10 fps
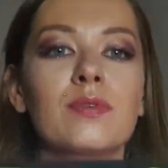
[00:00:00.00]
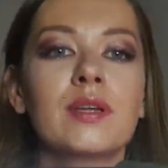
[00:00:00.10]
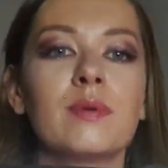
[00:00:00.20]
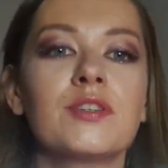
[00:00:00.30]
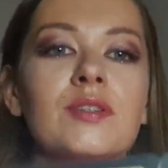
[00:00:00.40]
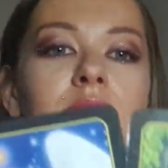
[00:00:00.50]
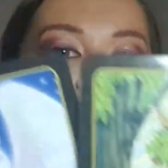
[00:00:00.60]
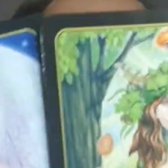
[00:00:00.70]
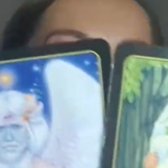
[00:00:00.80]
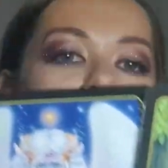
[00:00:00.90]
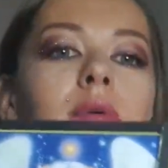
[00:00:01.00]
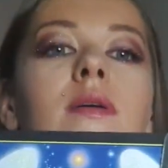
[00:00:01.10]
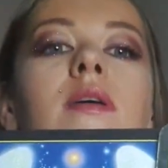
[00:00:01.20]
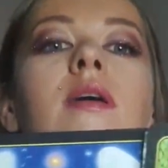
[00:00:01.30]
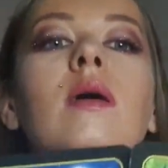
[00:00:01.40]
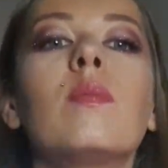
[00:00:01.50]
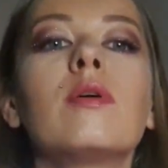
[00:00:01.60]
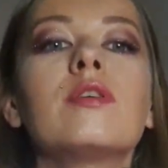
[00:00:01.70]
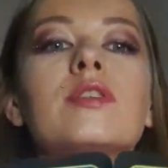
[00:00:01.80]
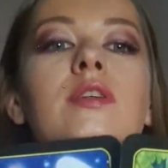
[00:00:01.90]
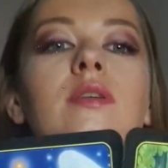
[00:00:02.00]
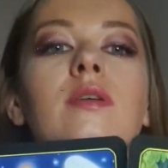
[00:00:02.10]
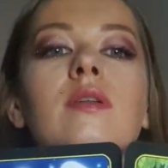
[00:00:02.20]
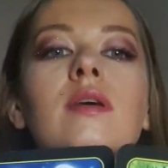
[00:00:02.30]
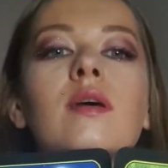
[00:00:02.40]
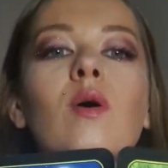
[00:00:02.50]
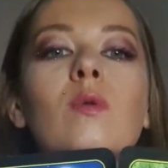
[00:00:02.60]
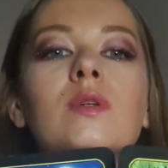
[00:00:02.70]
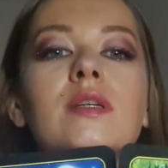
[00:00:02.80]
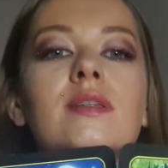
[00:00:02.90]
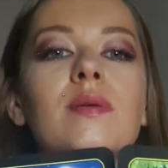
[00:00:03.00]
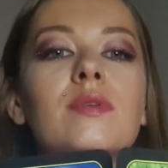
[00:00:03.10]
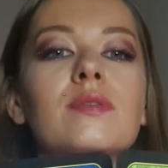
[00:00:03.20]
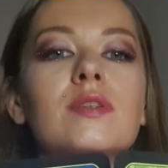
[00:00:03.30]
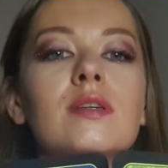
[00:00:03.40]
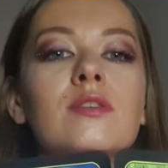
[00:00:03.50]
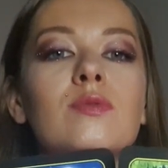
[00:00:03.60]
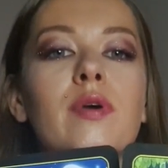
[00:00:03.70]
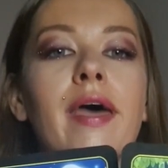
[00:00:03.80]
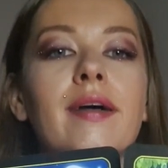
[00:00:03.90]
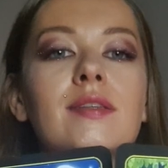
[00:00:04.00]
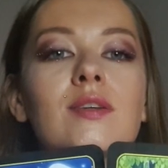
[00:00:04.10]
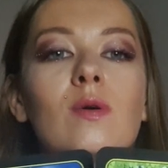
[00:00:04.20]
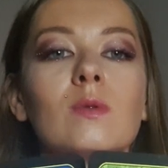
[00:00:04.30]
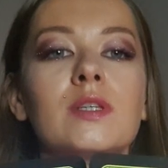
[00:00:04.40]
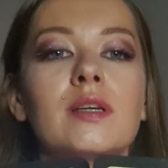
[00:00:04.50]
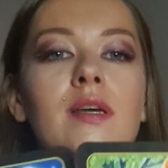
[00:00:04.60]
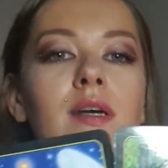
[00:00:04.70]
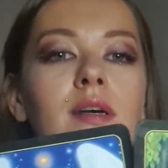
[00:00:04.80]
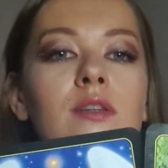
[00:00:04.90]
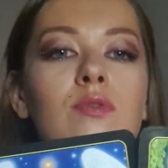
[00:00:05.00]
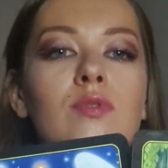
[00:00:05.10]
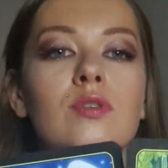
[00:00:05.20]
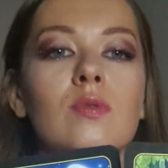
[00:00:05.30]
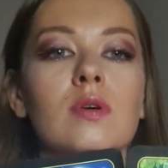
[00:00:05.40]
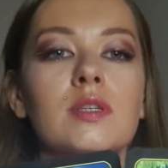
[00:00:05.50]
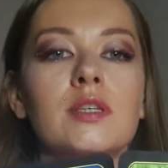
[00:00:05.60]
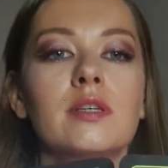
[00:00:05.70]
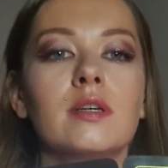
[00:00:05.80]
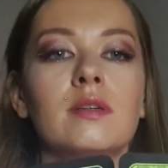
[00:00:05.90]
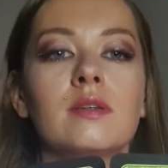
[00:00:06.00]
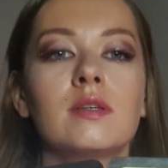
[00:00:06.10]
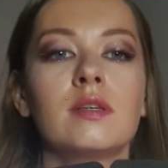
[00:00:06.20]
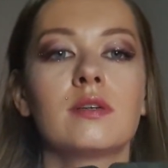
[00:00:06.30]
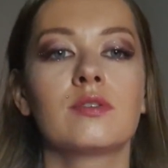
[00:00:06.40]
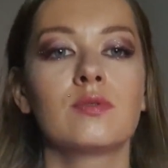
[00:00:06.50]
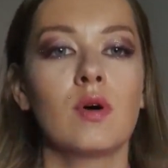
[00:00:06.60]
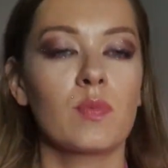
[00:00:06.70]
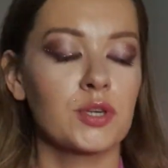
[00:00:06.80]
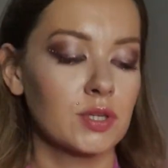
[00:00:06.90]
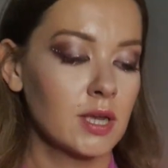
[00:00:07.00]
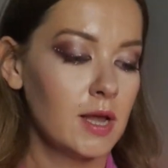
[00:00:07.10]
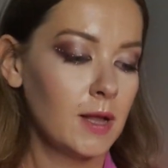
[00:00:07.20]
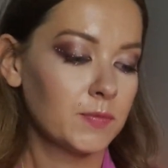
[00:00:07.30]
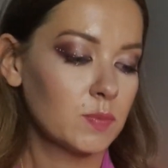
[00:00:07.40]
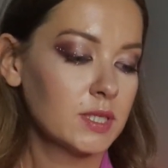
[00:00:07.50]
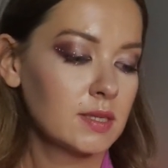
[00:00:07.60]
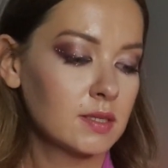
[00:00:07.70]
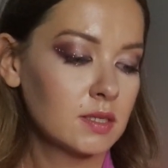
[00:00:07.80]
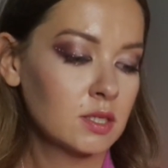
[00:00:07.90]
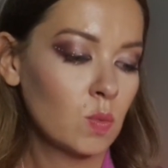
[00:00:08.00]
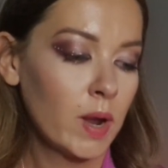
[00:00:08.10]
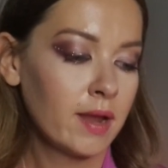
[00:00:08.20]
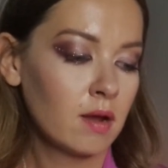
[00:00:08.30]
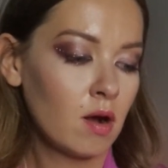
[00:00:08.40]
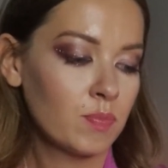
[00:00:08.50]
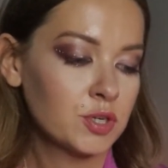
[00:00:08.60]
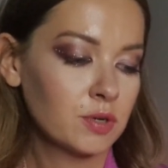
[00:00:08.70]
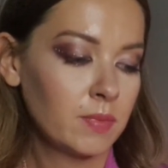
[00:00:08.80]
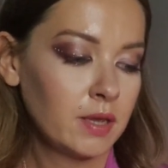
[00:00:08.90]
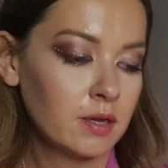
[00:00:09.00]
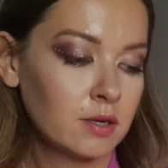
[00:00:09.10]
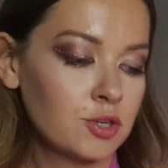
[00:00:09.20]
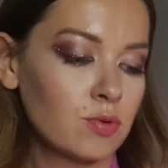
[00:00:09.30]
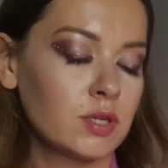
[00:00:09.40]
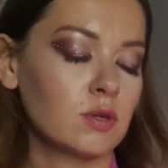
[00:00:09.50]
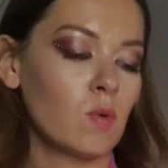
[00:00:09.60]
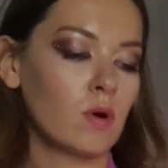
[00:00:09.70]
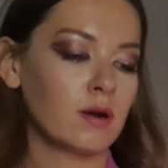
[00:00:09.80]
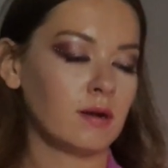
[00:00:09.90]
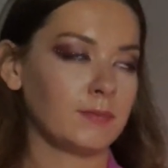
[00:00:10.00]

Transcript: pretty much the same. A person like holding something. You see, two hands holding two swords here, and here two options. So basically this is weighing option, making a choice, or